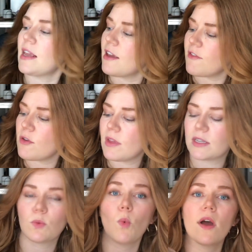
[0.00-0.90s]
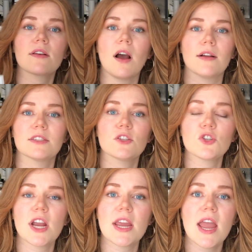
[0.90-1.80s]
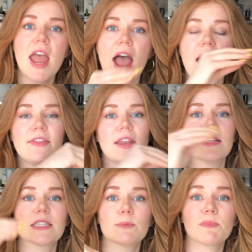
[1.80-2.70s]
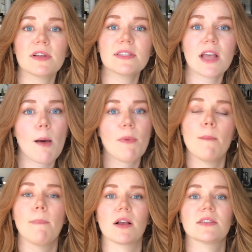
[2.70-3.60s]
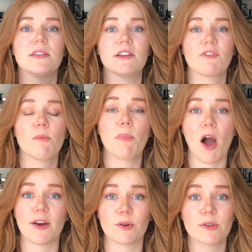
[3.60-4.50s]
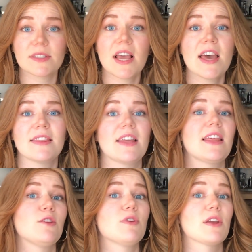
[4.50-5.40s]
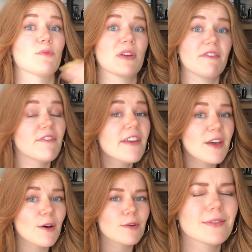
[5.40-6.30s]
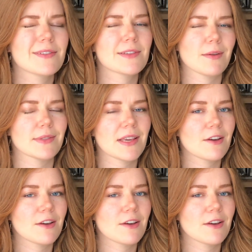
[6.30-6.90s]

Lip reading: They give you this one concentrate and then it splits up amongst different bottles that then you can refill, so it's